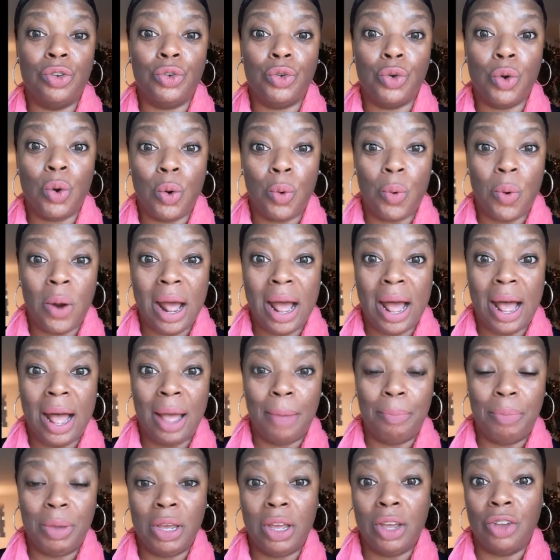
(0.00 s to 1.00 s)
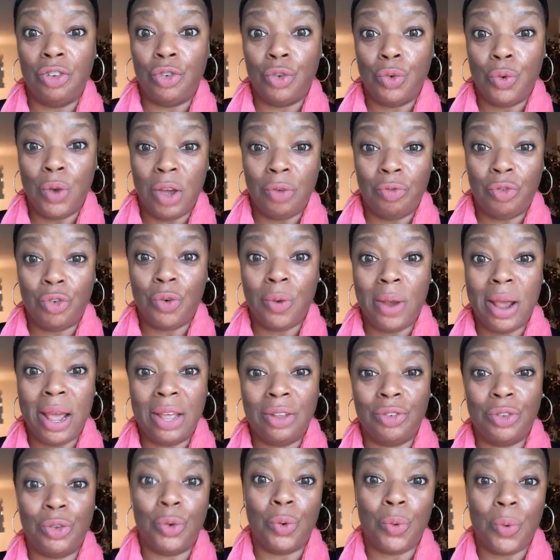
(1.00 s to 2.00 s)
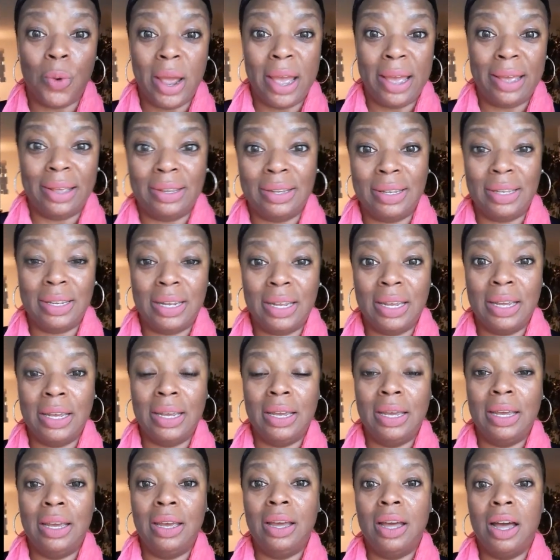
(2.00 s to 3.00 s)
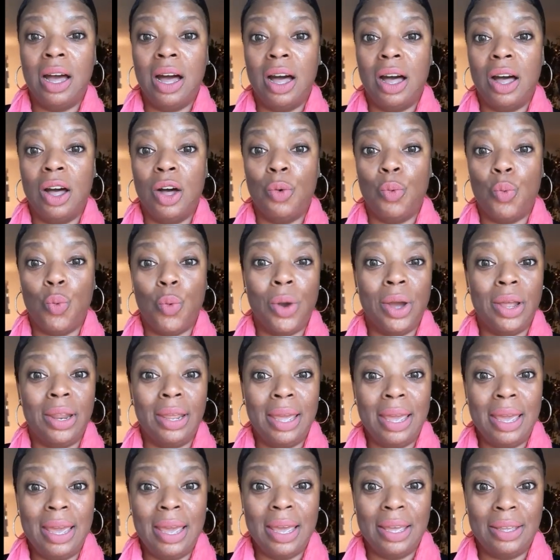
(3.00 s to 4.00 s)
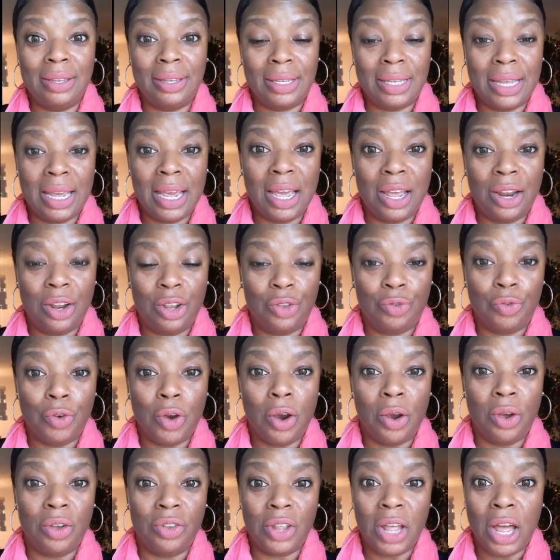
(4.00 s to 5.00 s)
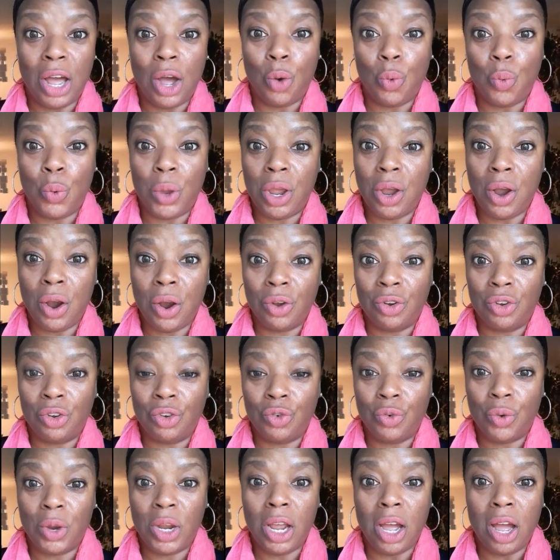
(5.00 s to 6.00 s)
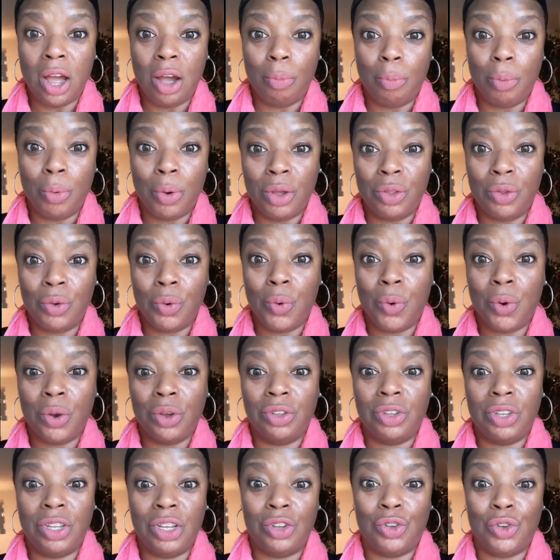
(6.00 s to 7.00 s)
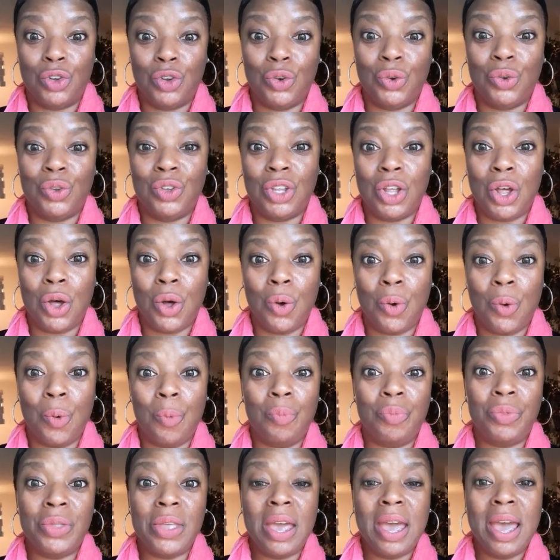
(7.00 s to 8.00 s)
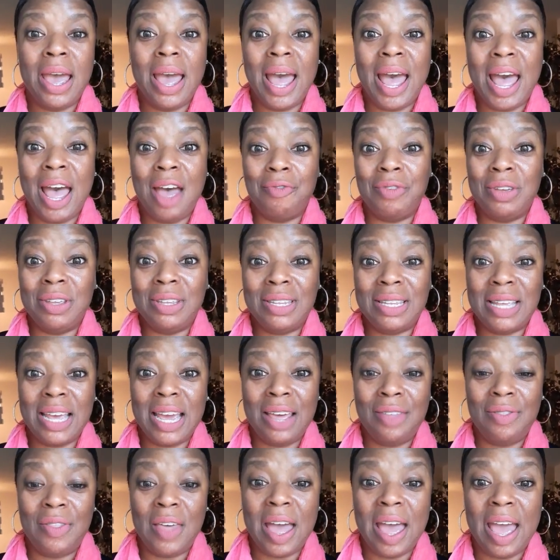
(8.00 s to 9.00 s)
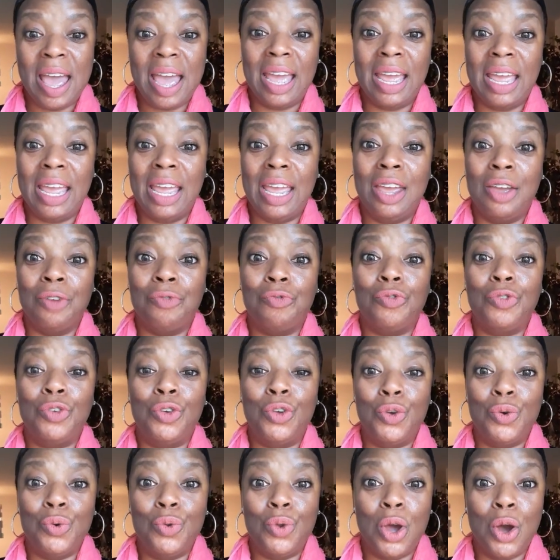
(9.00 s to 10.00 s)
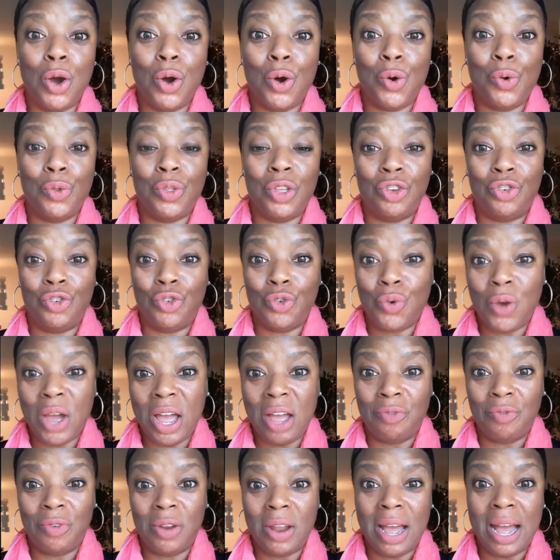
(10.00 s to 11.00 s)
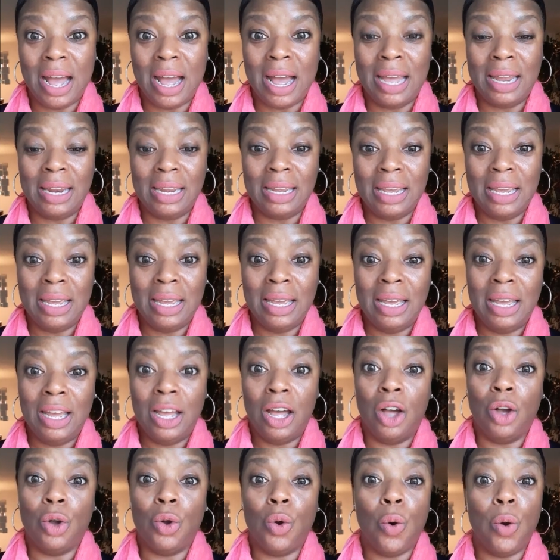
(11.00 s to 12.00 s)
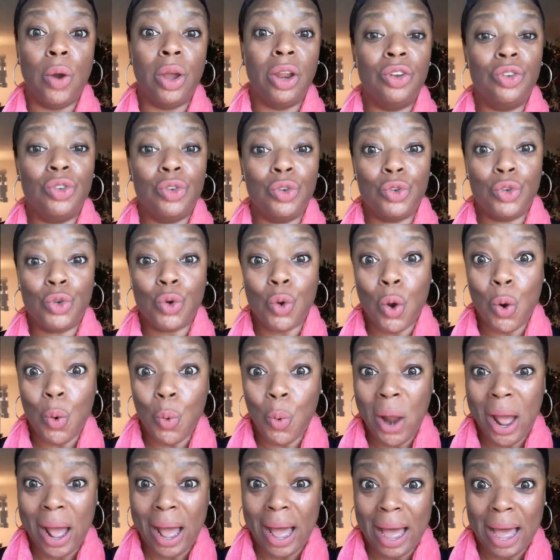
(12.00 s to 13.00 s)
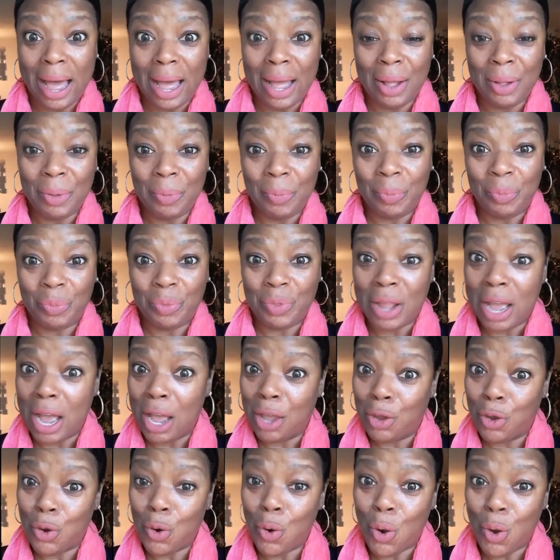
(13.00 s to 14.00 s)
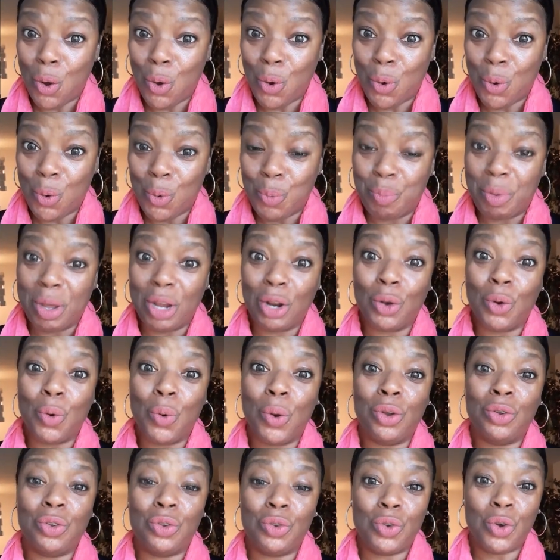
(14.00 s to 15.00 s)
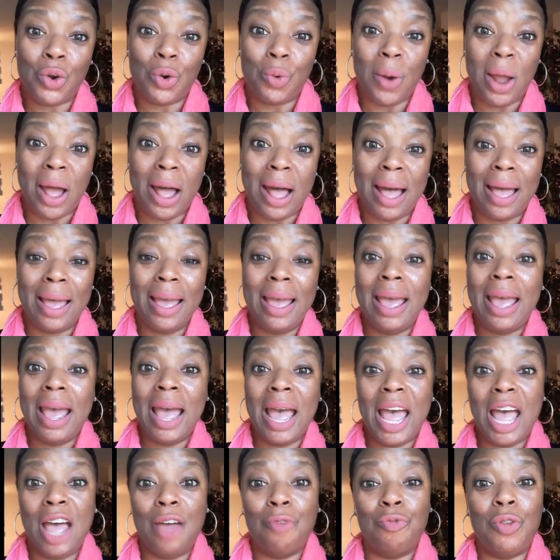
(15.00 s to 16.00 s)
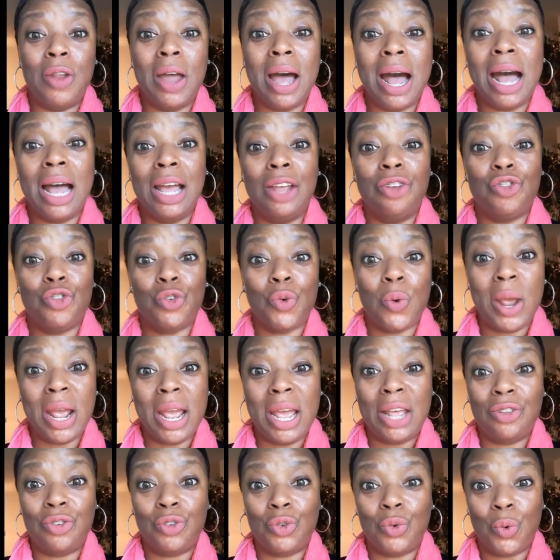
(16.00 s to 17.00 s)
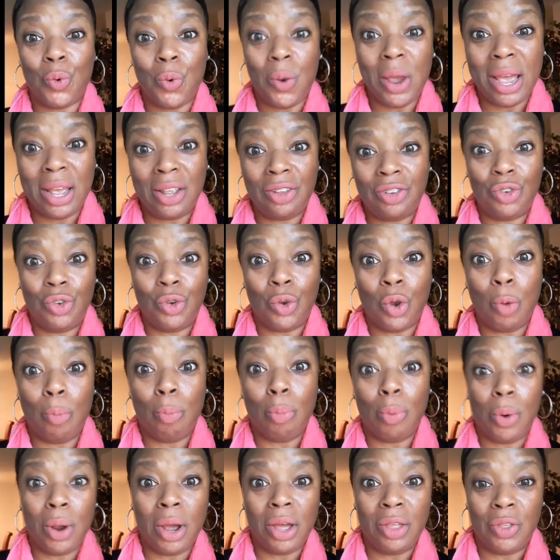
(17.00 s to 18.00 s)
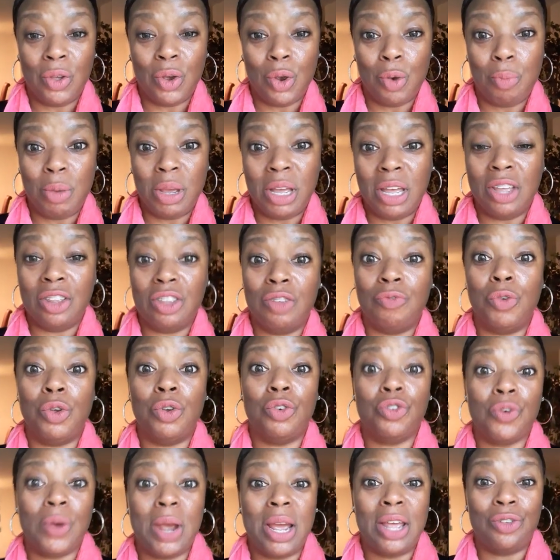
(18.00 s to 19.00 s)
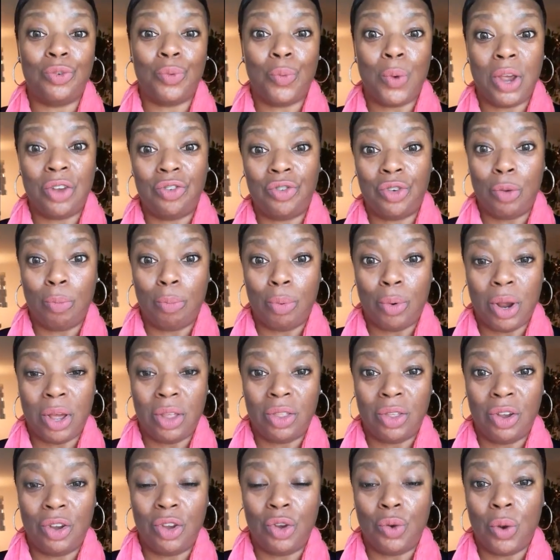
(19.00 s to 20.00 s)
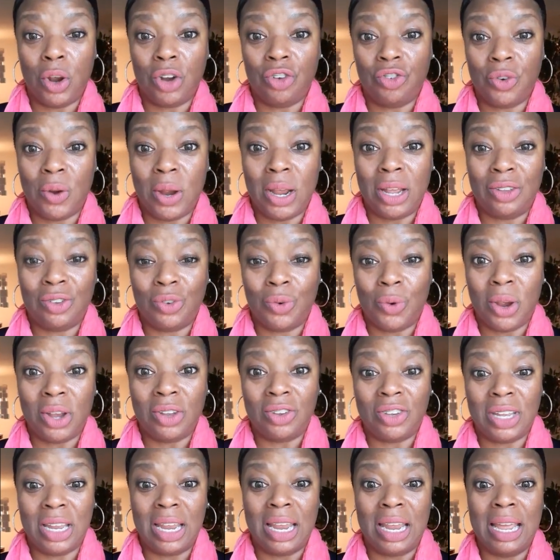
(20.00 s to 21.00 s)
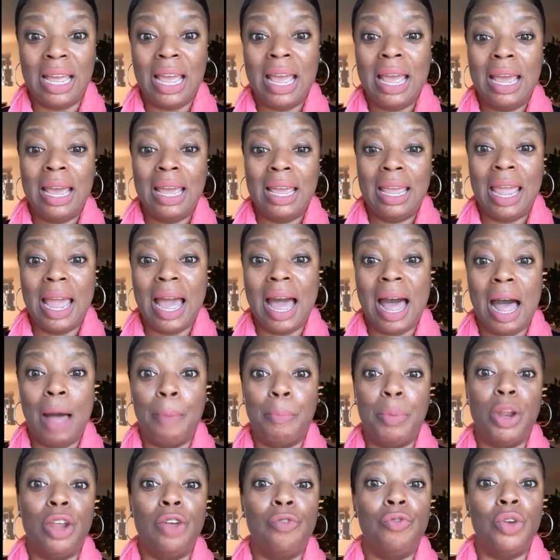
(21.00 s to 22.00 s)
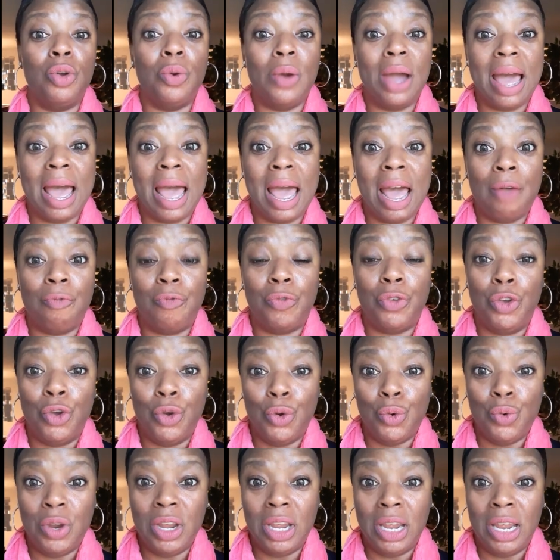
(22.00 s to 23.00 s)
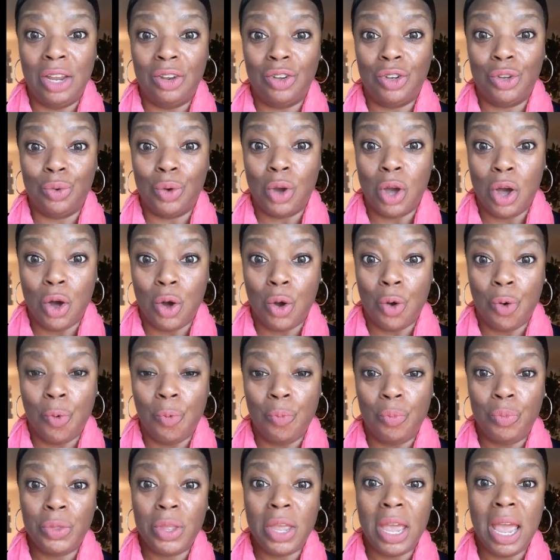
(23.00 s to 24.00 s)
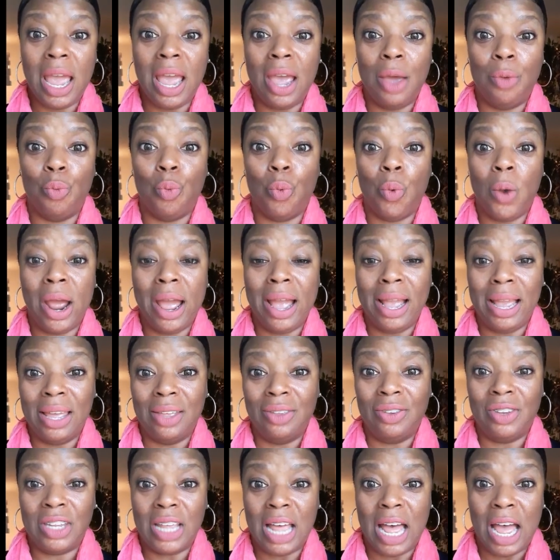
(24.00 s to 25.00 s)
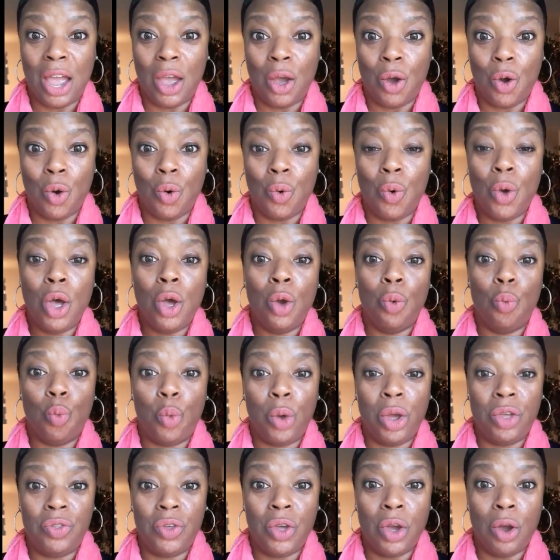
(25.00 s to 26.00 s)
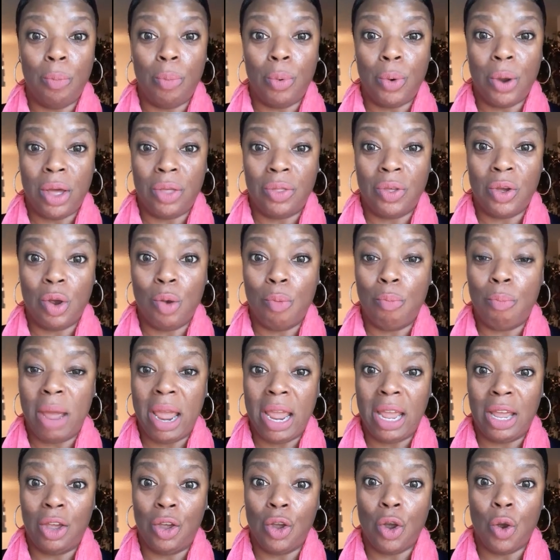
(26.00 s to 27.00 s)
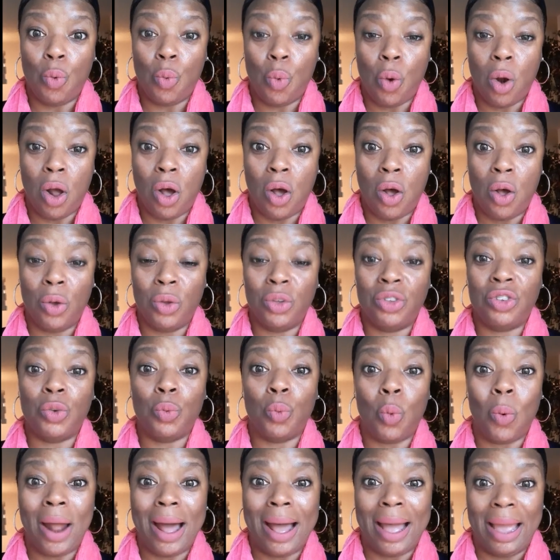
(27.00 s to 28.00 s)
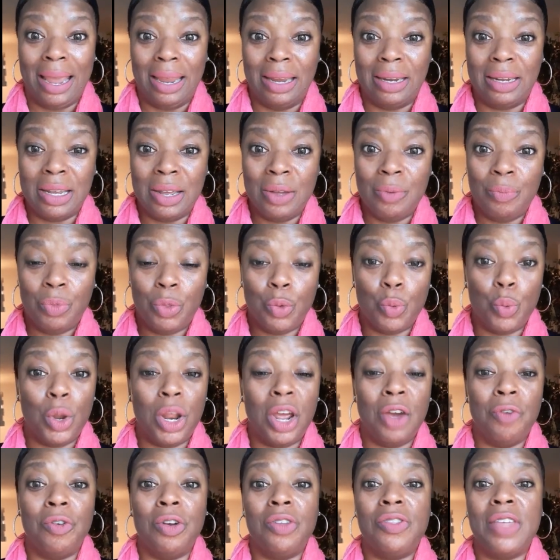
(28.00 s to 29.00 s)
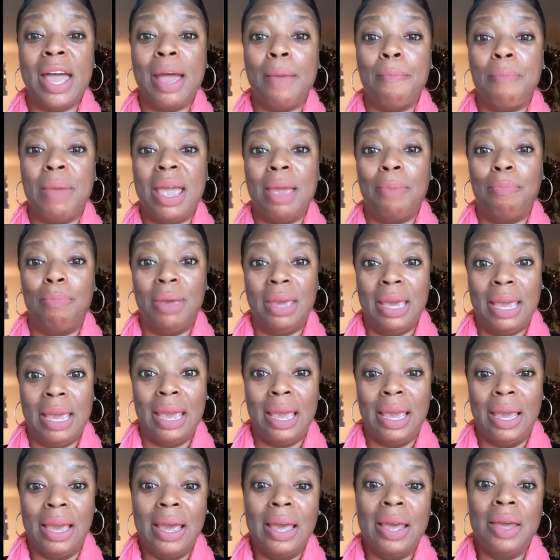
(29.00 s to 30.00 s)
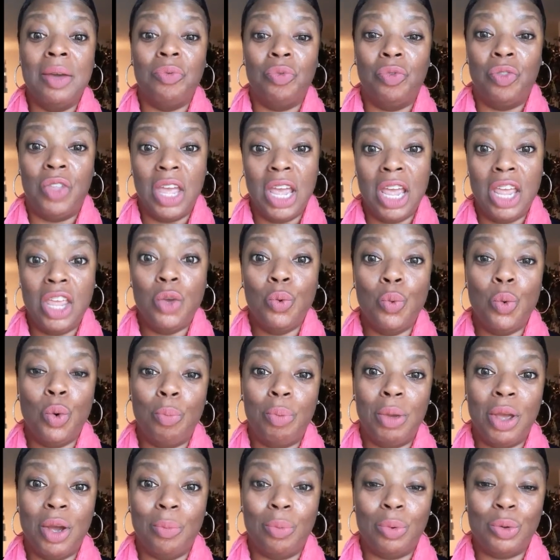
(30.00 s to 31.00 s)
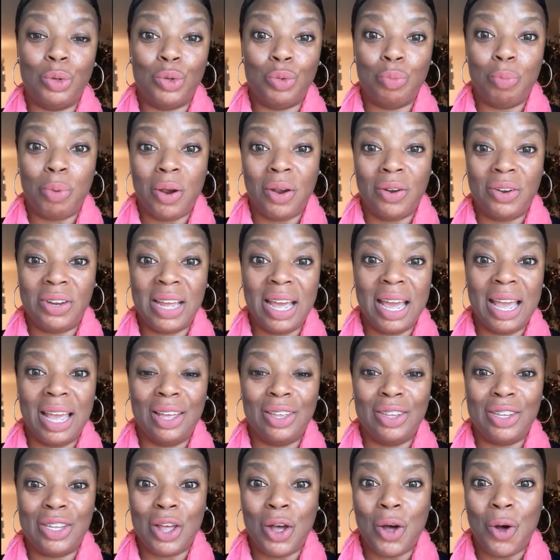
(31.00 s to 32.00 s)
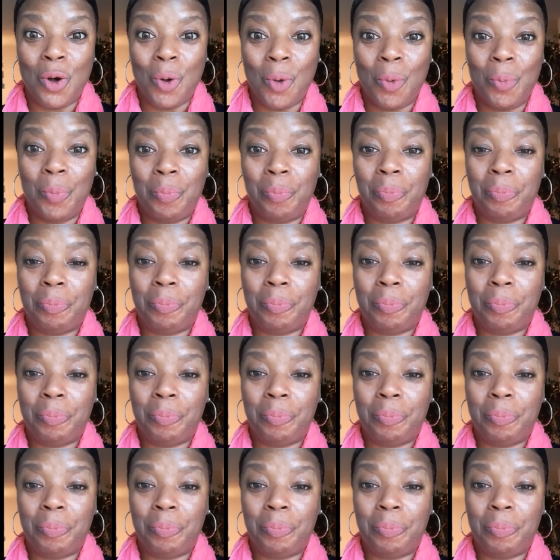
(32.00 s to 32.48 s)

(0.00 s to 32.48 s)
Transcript: Torah because you have transgressed uh, what he has said as far as how we are to treat our brother or sister. So having said that, if you know that you have not, according to Torah, not your own, but according to Torah, have not transgressed your brother, because if you transgress your brother, you are transgressing Yah. But if you have, you need to go and reconcile with your brother, make your wrongs right, whatever that may be, then you will be able to partake. So